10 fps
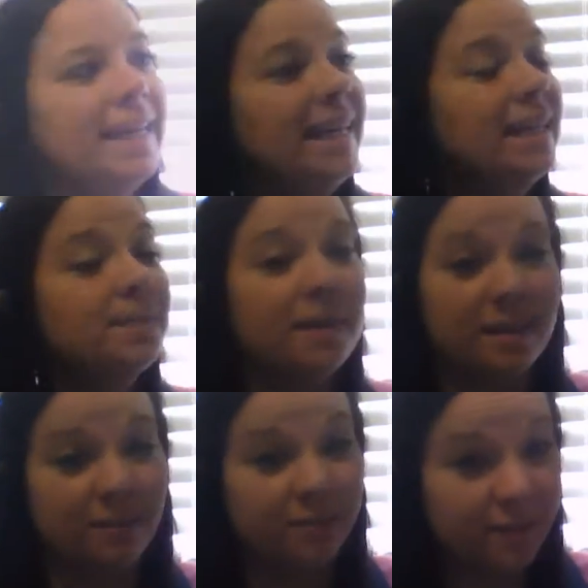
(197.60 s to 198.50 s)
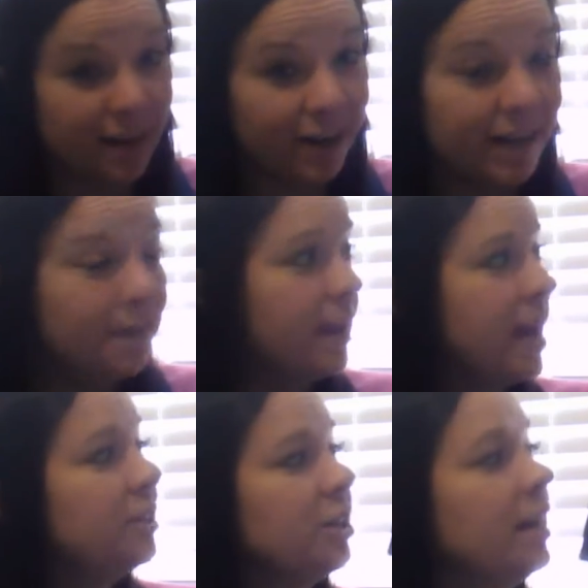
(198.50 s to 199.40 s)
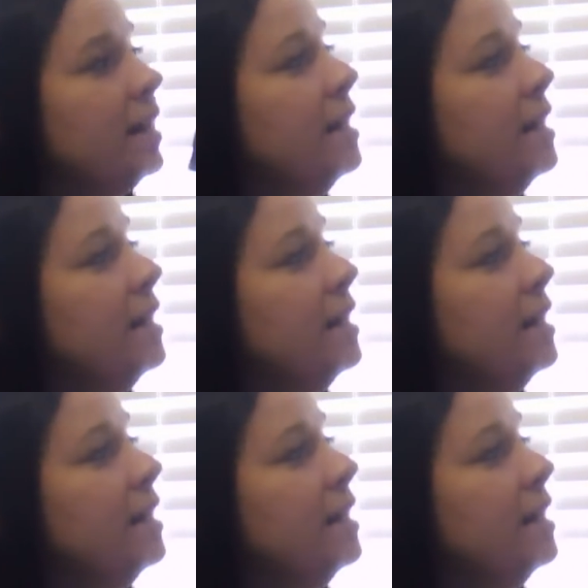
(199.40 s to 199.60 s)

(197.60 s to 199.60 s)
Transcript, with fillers: He is being very impatient.